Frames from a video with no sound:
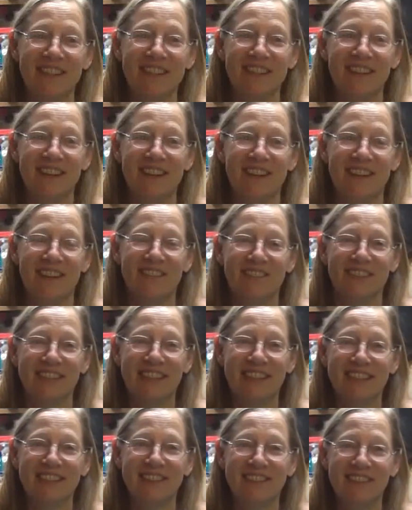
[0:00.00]
Sure,
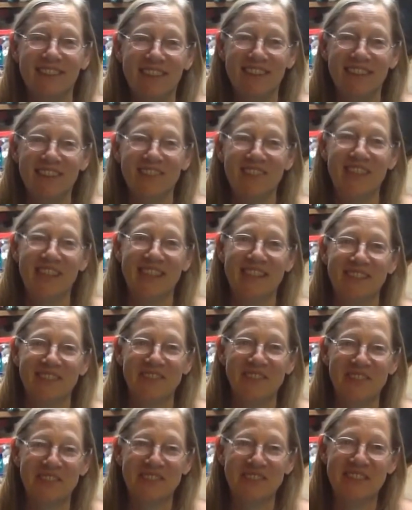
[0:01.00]
Mike's trying to make go. the
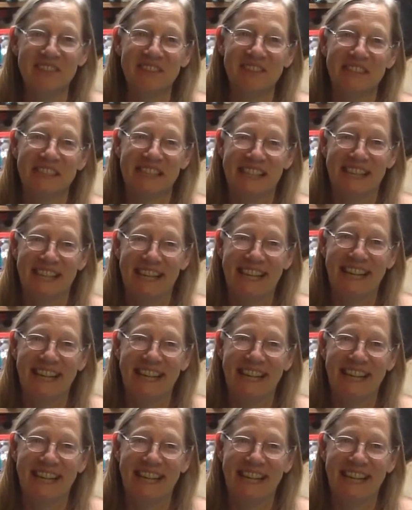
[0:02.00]
movie work.